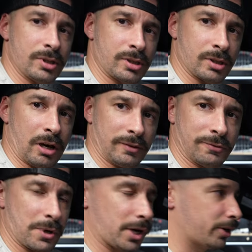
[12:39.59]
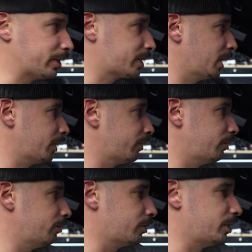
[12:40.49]
the software to tell
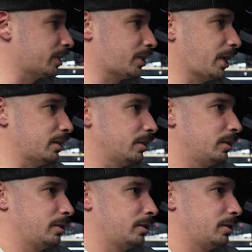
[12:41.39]
you to dictate